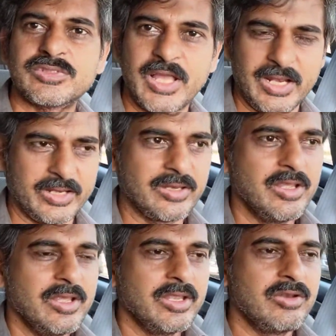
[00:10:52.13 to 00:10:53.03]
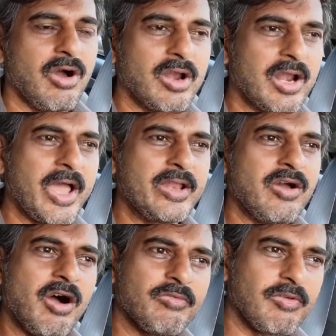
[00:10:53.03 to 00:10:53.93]
sell it in online,
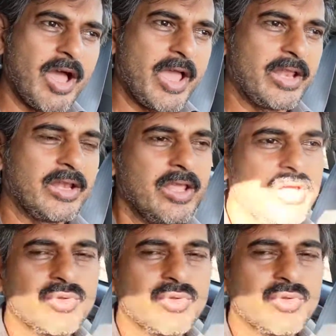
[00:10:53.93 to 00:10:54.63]
offline.